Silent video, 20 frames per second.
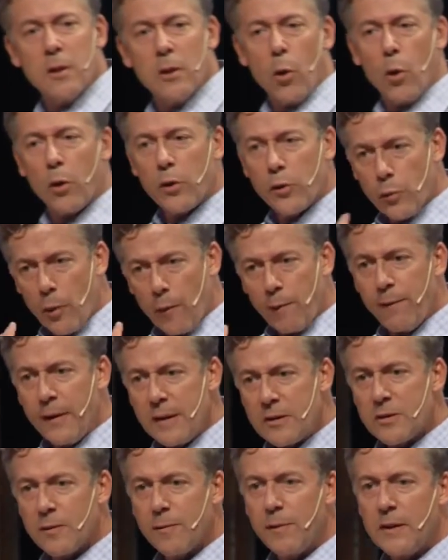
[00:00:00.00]
or through a
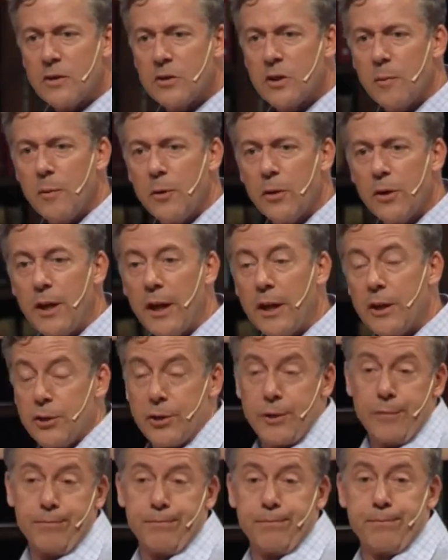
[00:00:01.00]
face-to-face
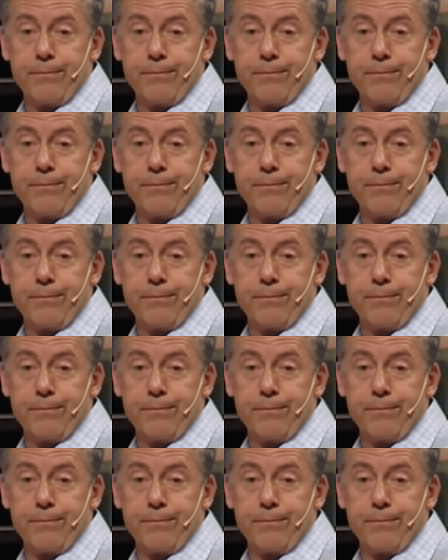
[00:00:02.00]
communication?